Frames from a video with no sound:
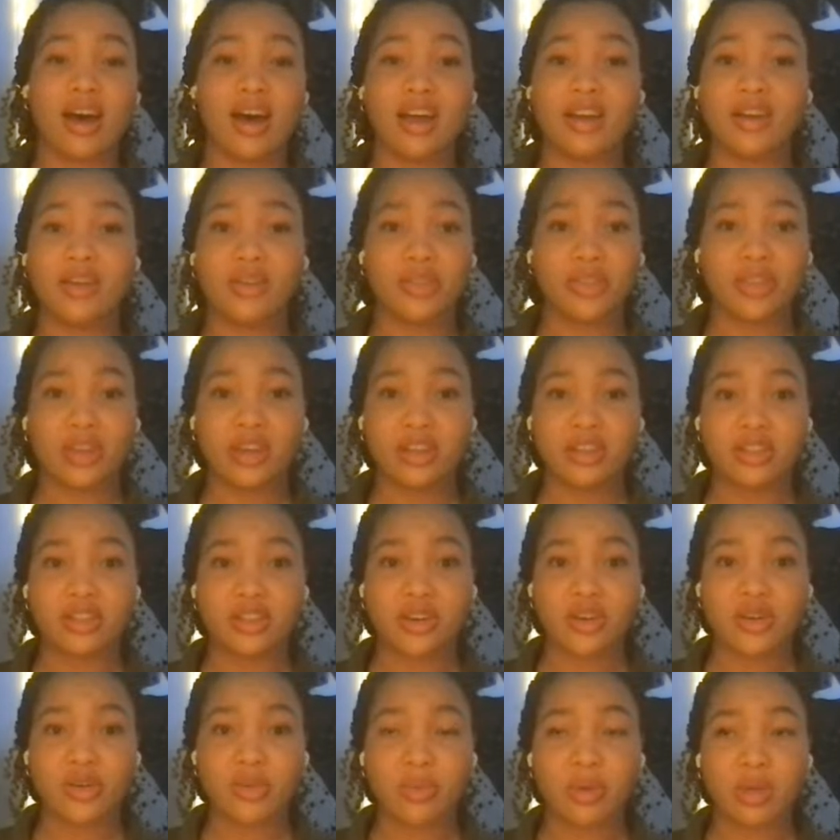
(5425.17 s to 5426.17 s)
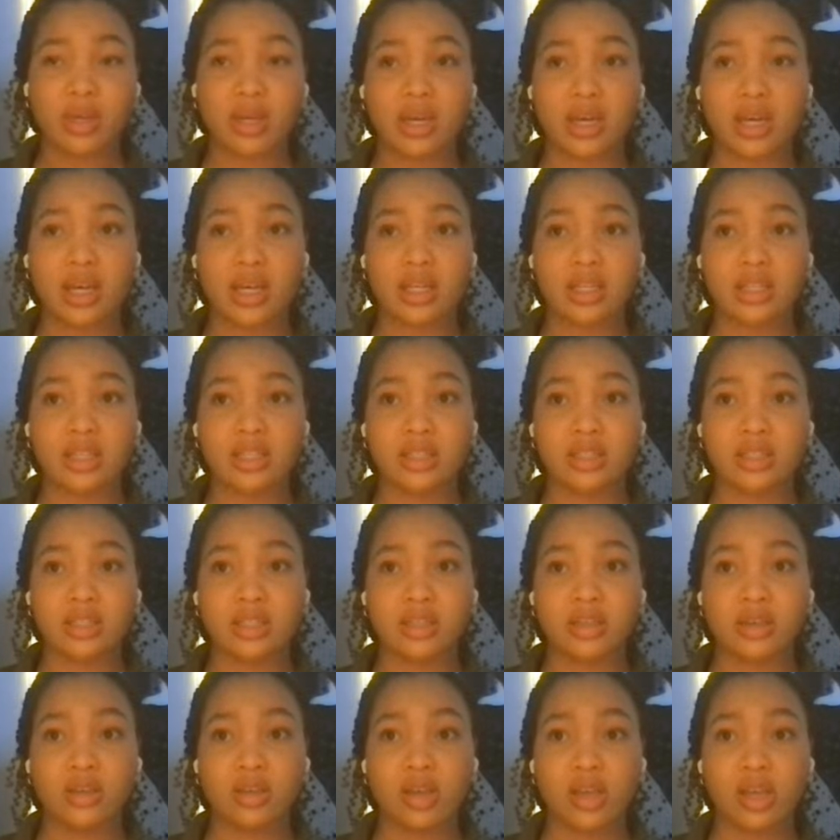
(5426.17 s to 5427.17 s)
I don't think so because
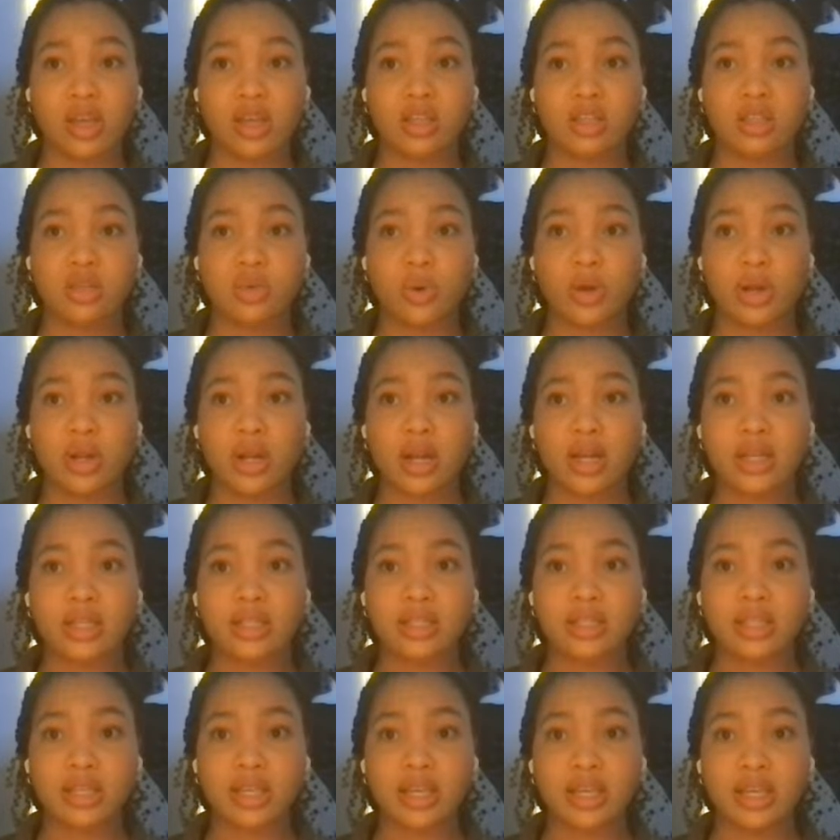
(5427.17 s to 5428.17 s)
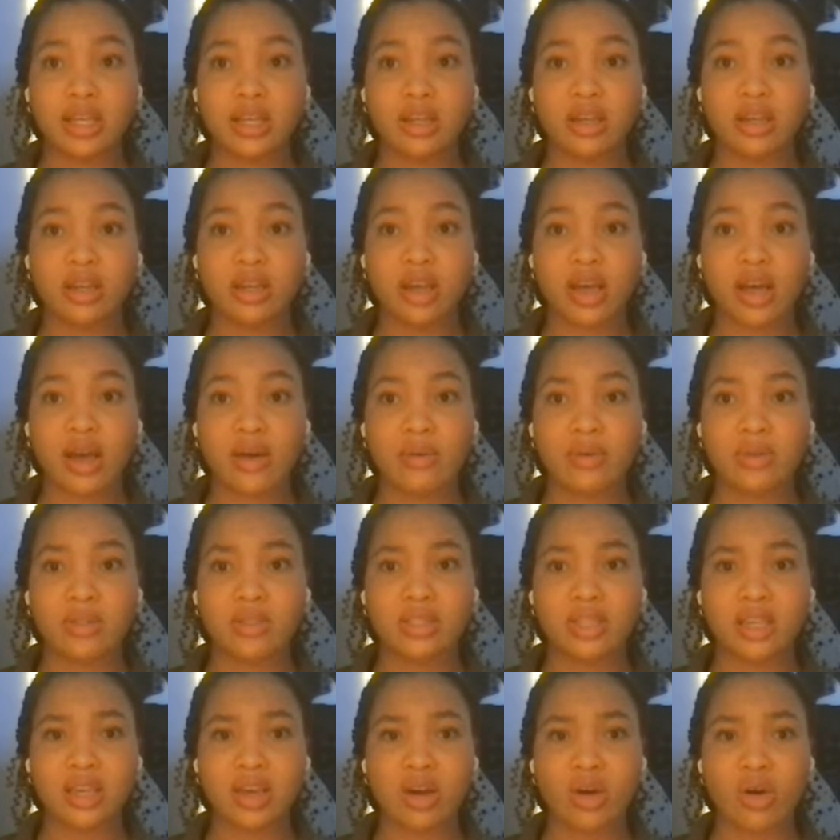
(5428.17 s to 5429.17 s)
in 2019, I would
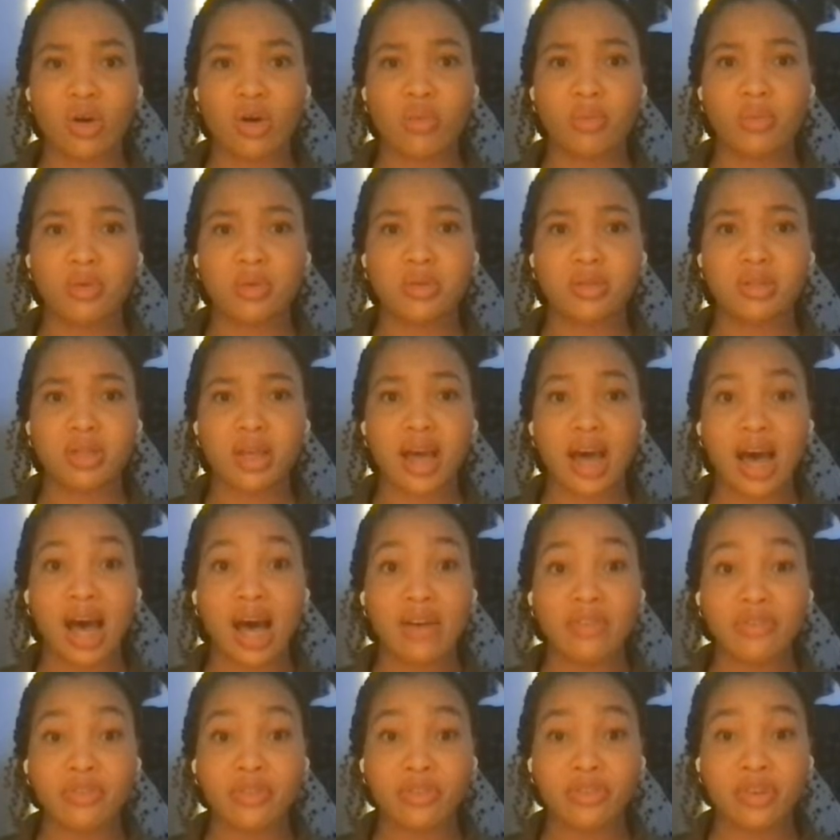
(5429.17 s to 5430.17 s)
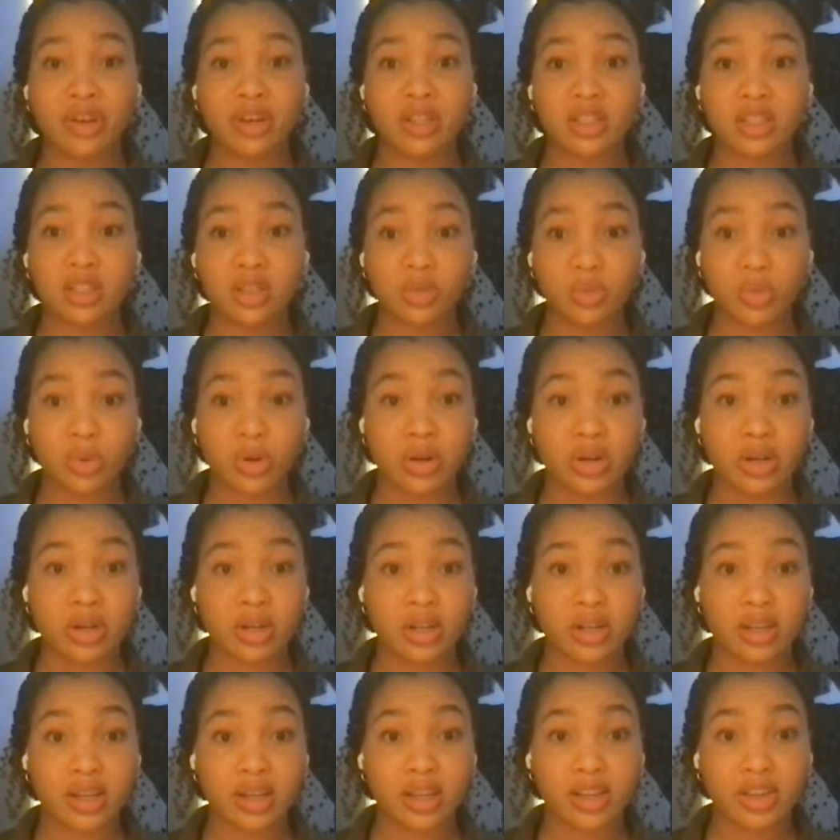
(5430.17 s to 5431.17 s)
say almost half of us were
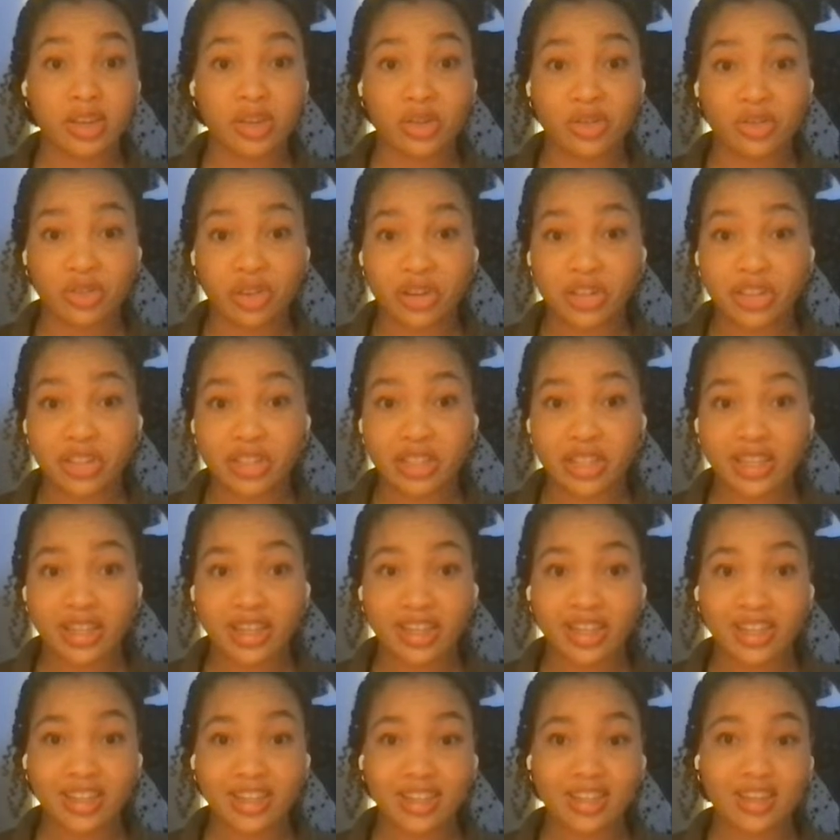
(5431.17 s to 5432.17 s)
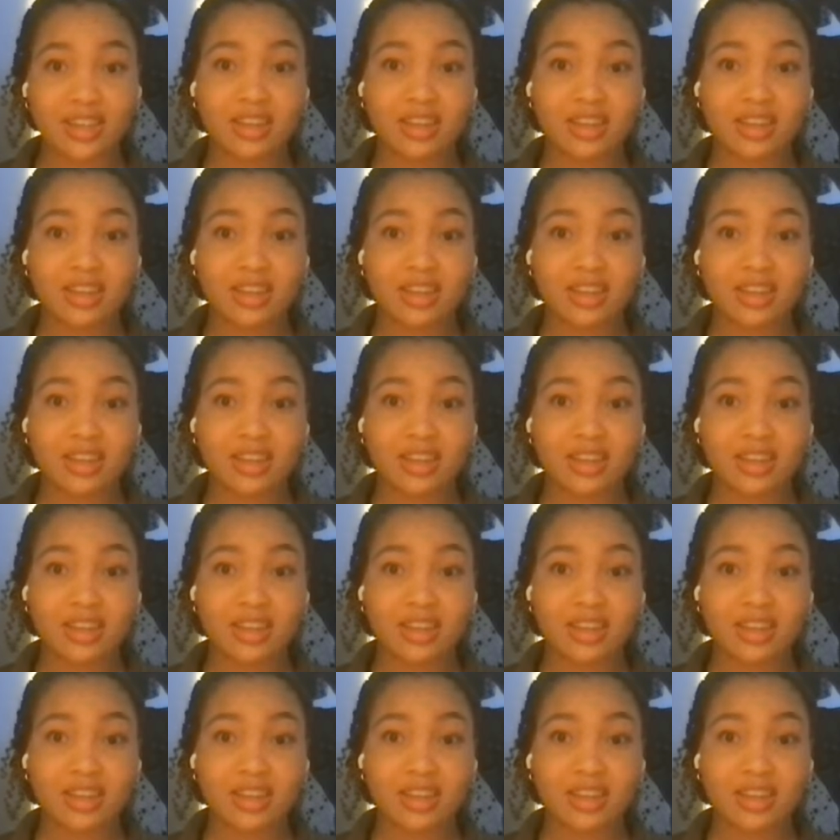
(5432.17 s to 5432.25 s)
in university.